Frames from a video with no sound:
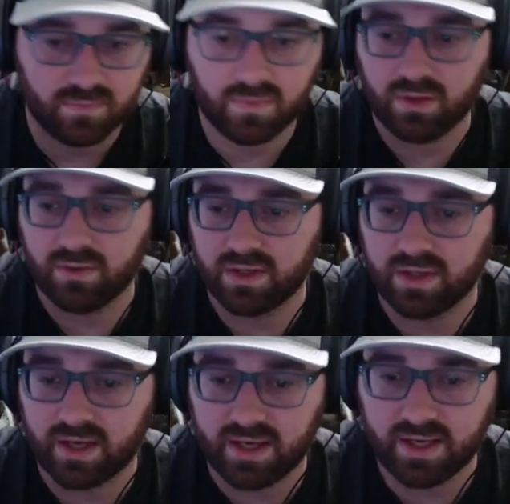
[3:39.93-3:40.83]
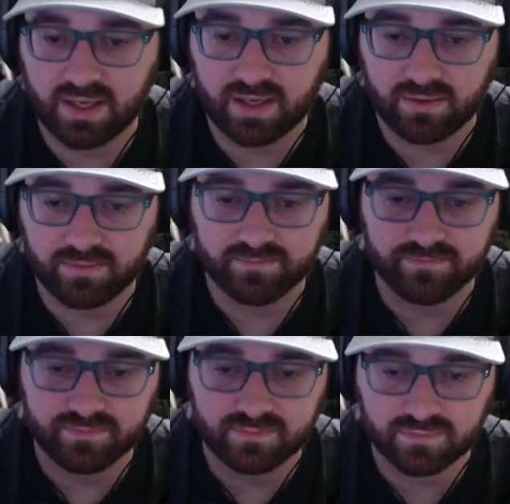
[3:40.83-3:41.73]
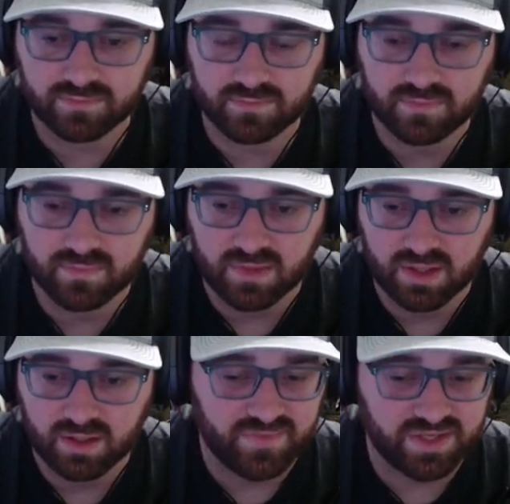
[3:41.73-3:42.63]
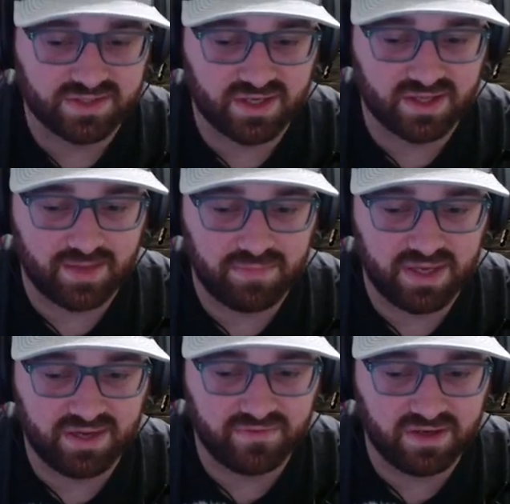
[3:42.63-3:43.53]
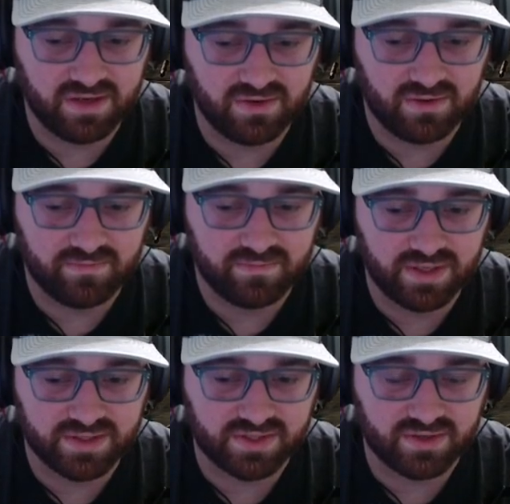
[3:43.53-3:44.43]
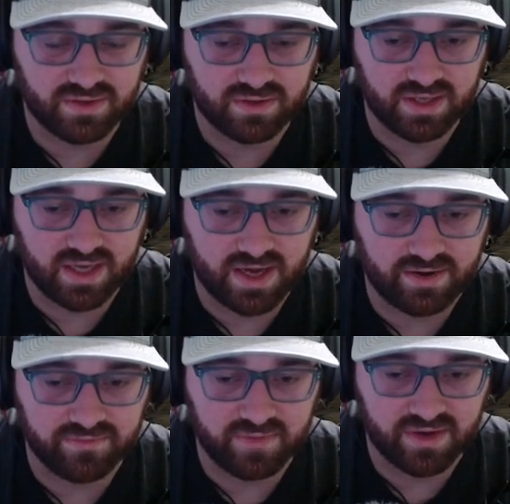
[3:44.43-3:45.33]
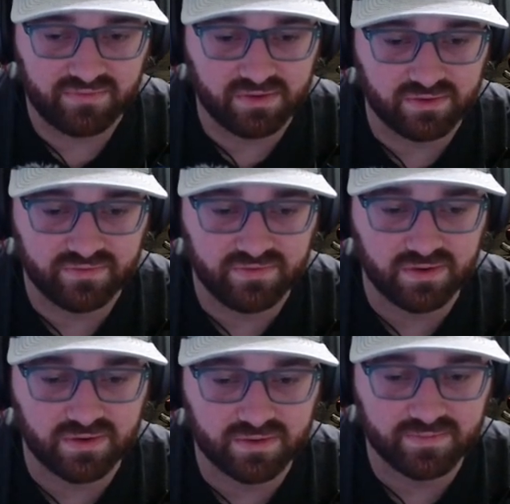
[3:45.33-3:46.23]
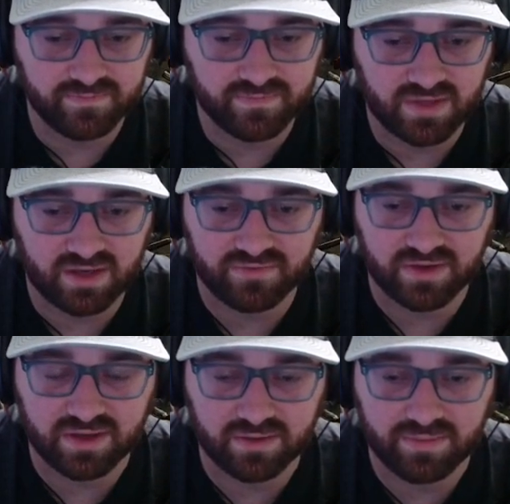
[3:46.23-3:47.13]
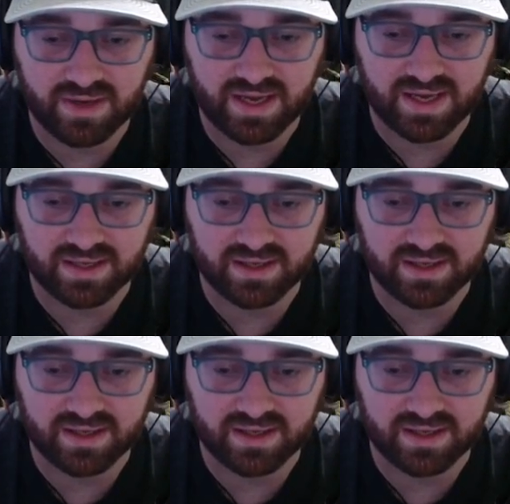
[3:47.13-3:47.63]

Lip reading: Go into the hideout. It's not that big of a deal, but it's currently out of my field of view. Now if I come back